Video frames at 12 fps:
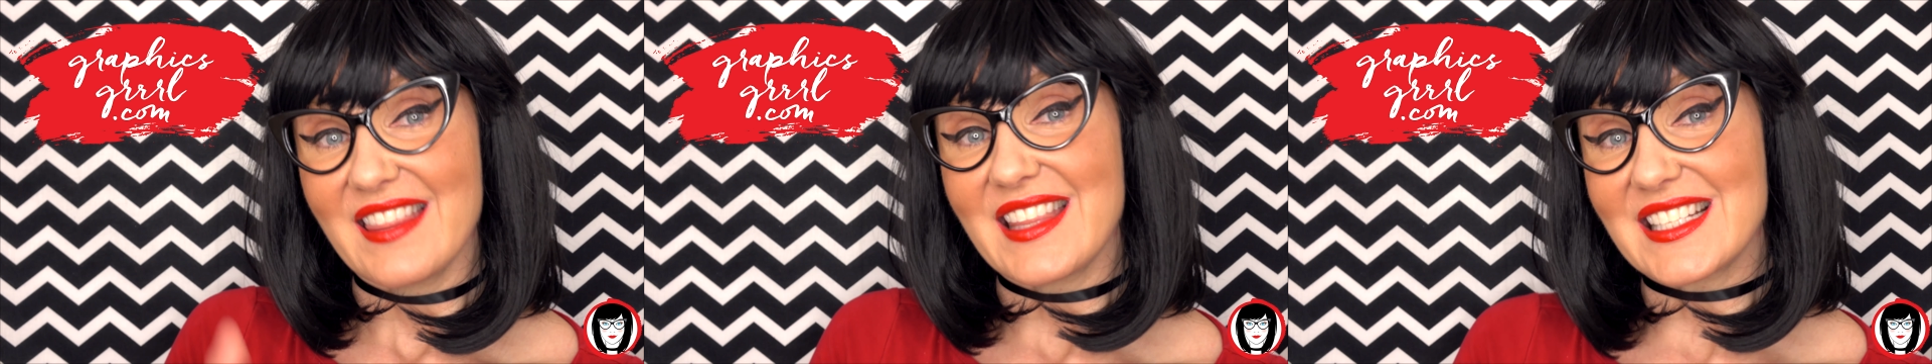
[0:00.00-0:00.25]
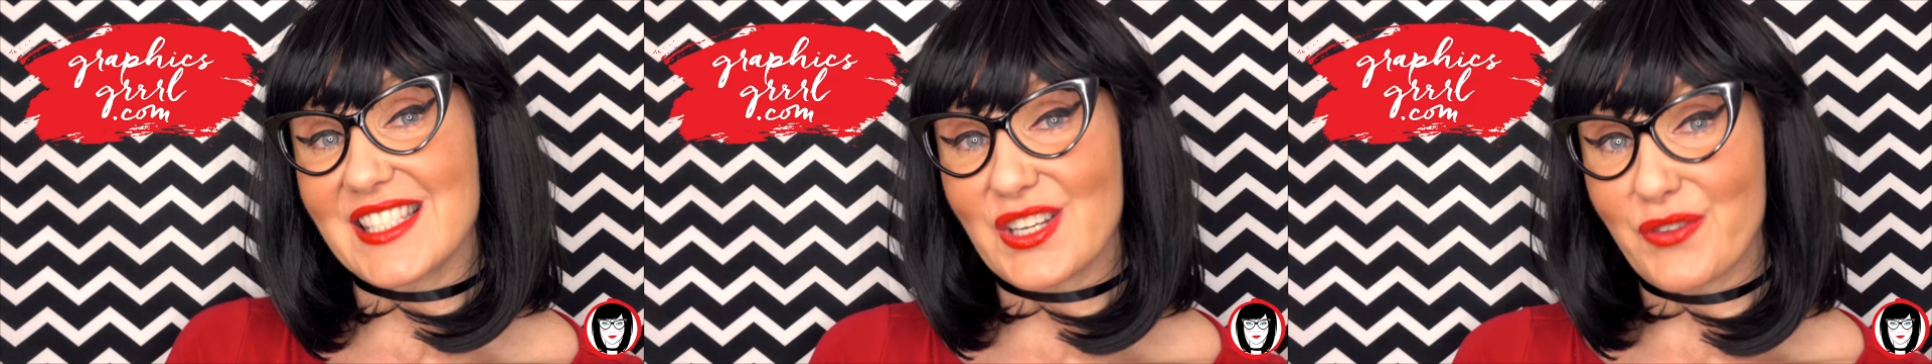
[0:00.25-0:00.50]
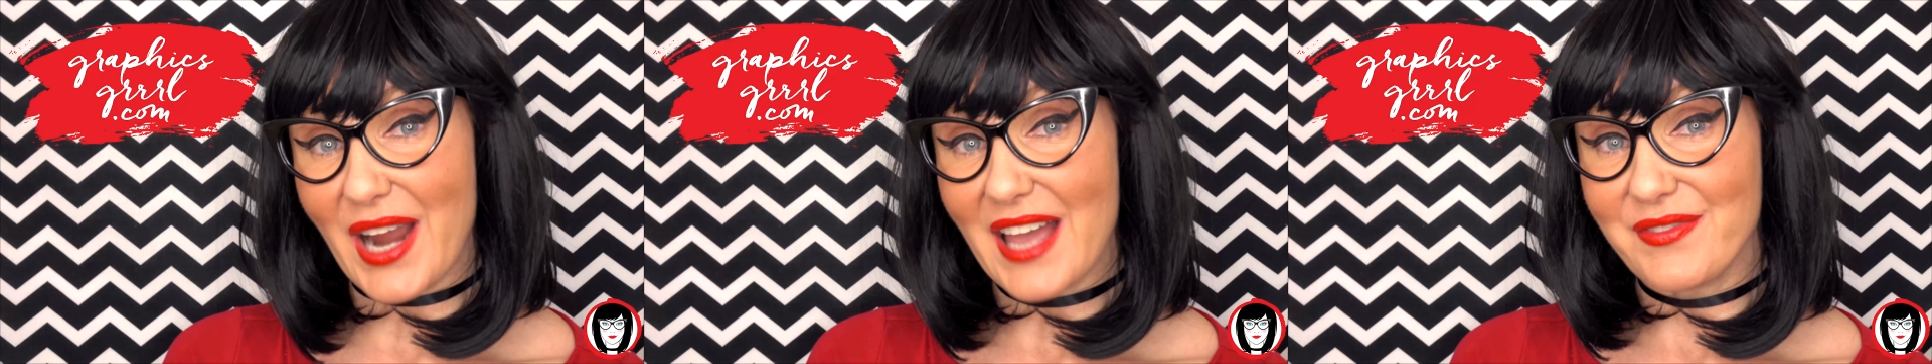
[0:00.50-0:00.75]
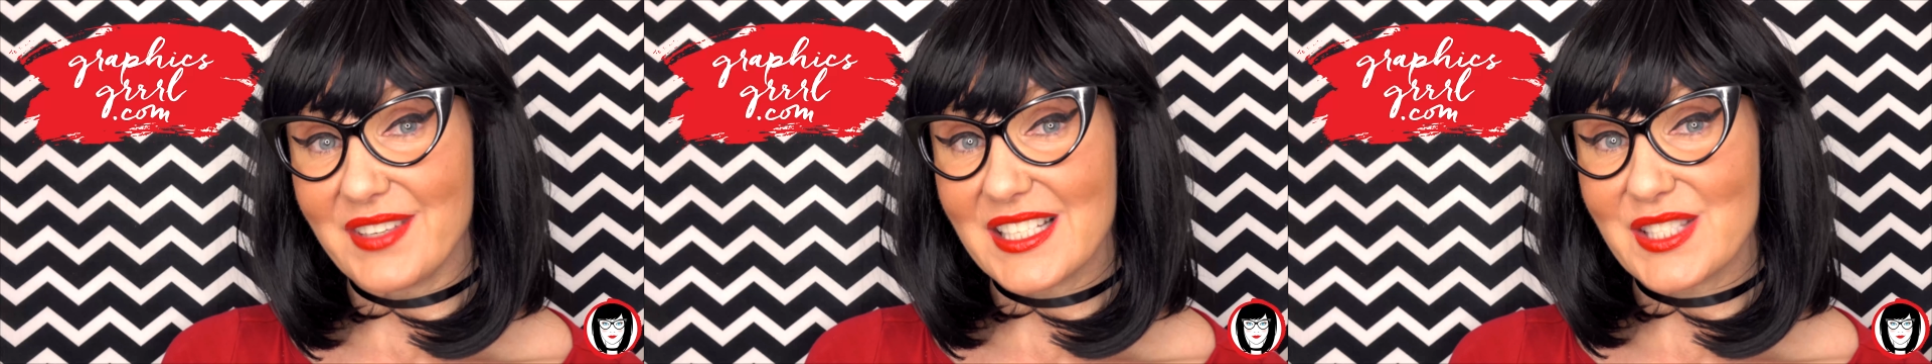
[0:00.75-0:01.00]
That's
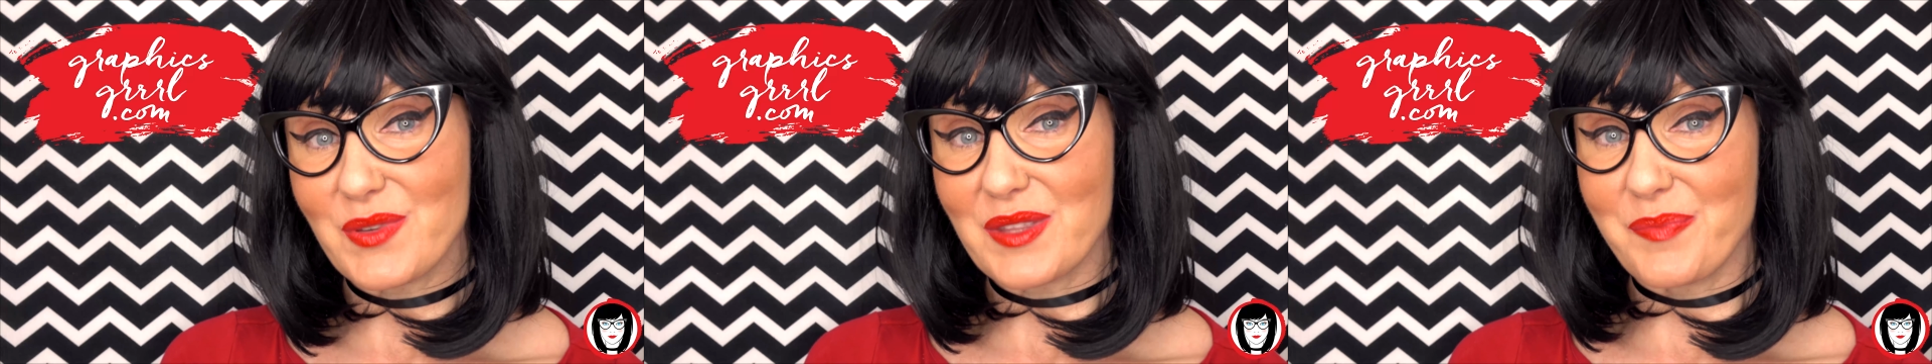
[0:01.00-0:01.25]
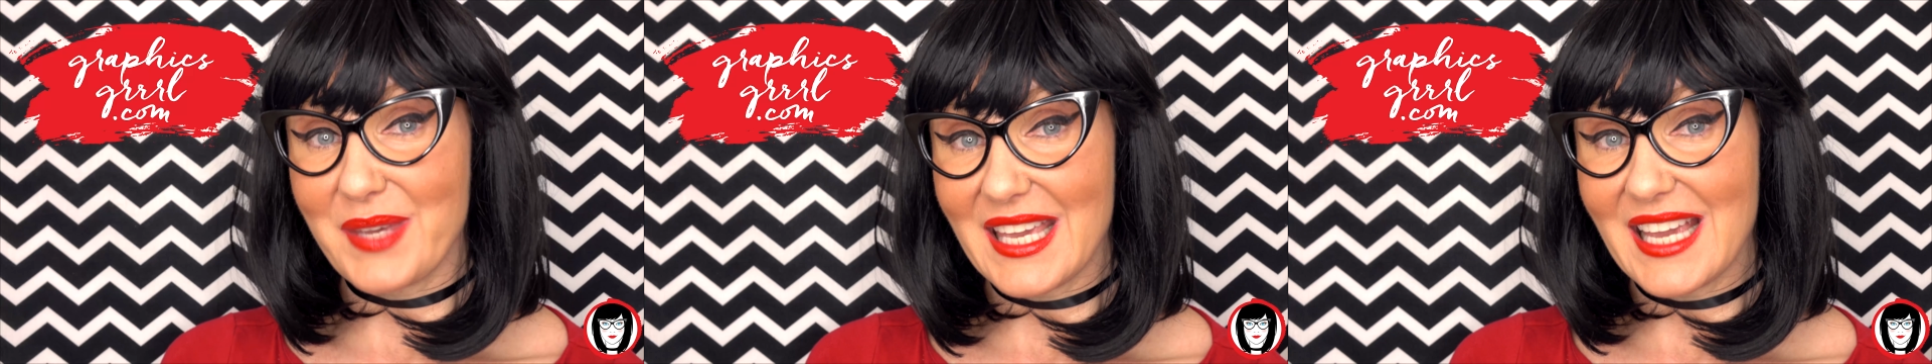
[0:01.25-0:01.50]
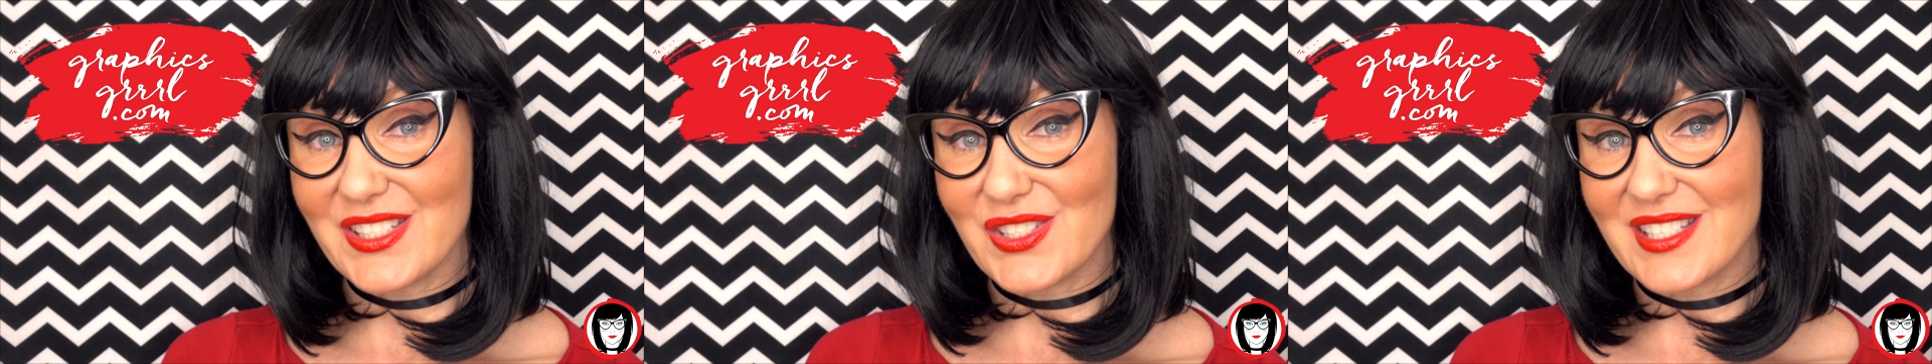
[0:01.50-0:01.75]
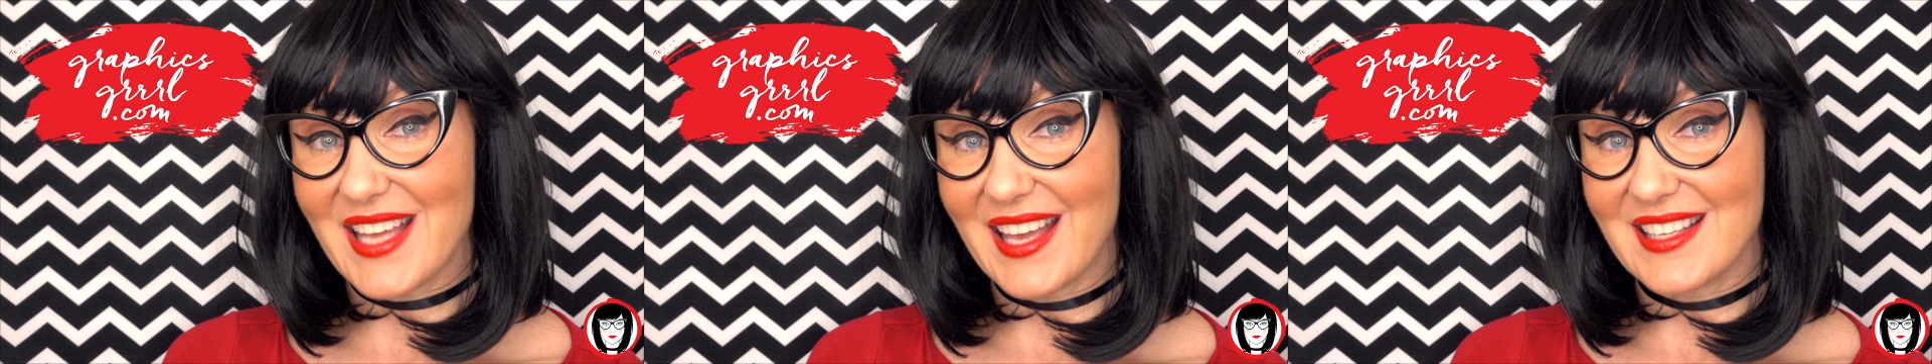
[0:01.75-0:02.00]
graphics with PH
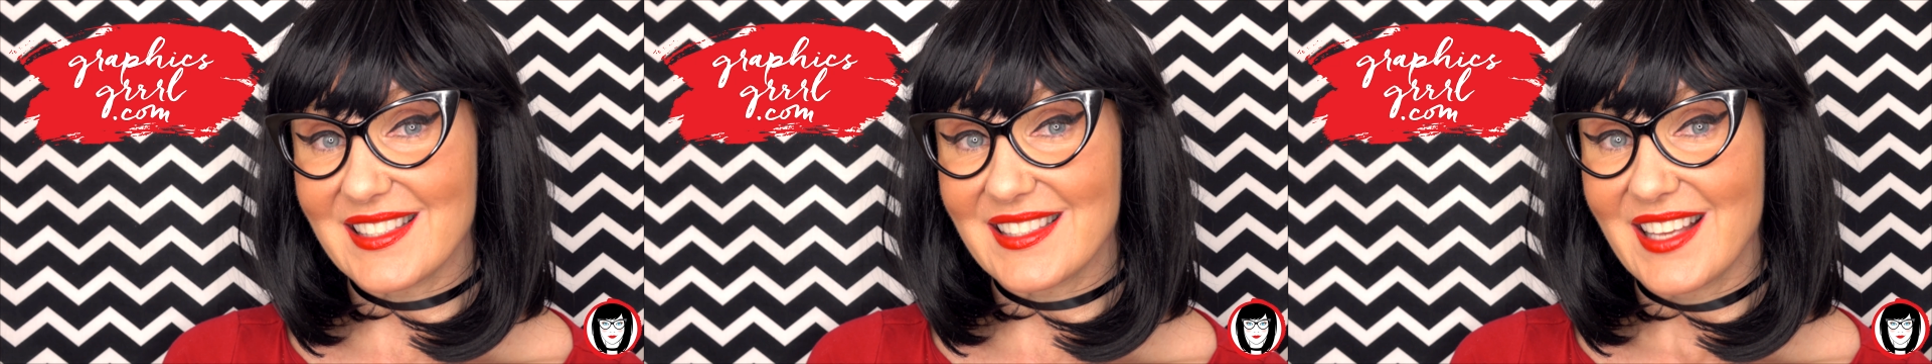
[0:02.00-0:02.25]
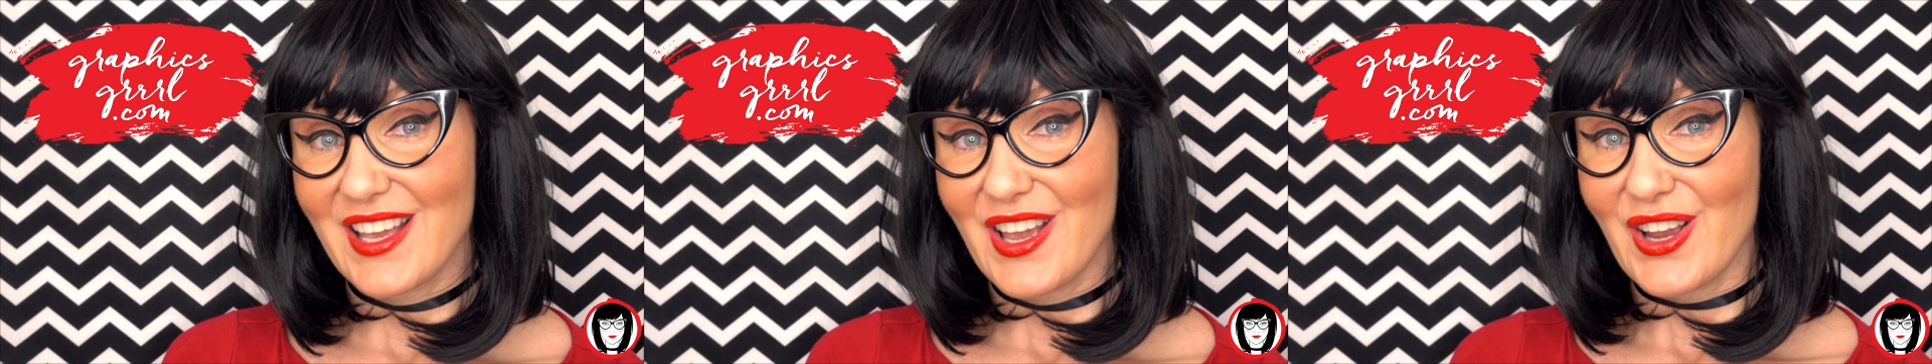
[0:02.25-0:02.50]
and S,